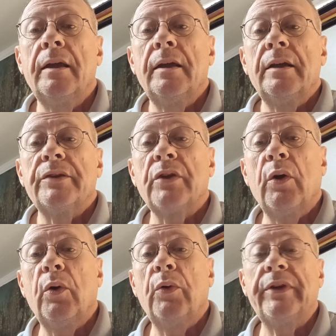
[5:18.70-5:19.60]

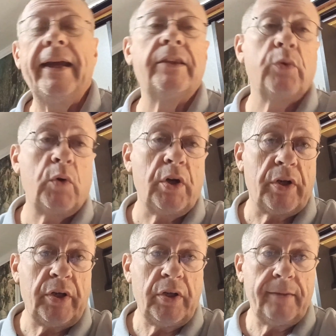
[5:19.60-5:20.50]
So to get to
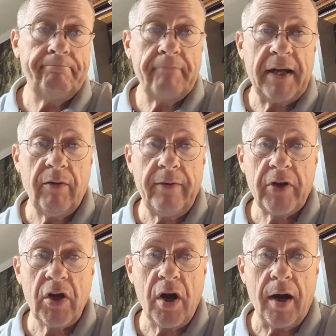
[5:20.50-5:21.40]
work, I don't have a
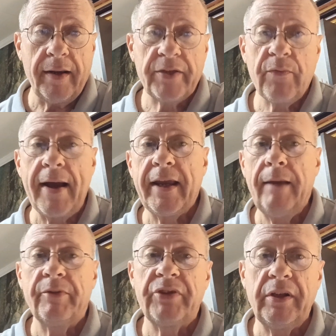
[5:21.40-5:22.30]
car. That's why I
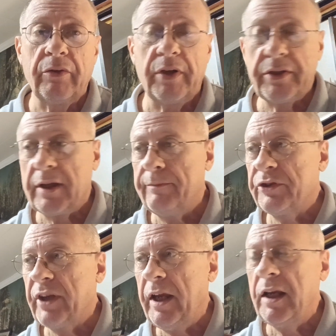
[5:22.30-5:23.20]
came to St. Louis. I'm
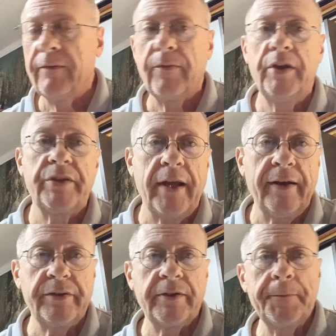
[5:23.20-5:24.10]
staying at a friend's
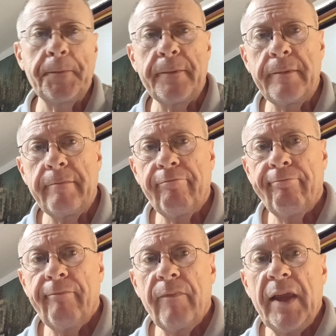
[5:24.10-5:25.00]
house.
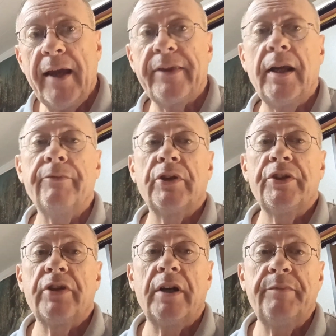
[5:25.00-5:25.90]
I thought he was going
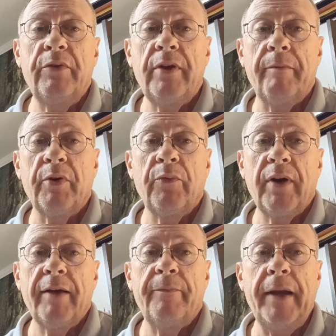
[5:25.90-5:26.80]
to charge me rent, but when
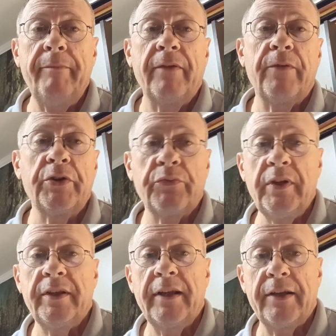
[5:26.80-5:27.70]
I paid my first
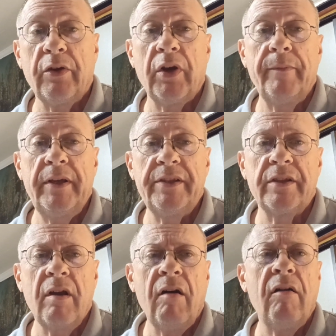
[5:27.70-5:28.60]
rent and I told him, he said,
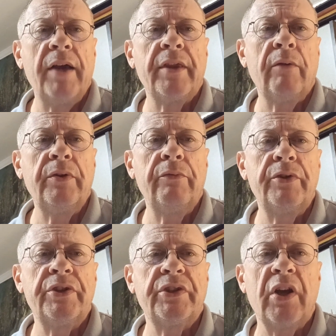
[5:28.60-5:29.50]
oh, I thought we were
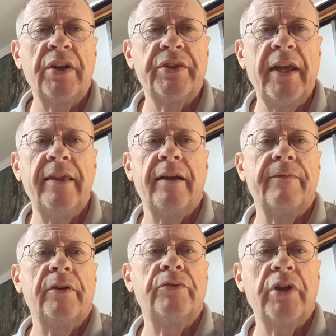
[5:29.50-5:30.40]
just going to stay there
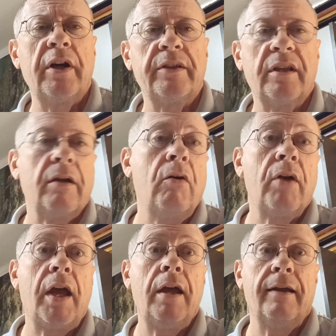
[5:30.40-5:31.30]
for no charge. I, okay.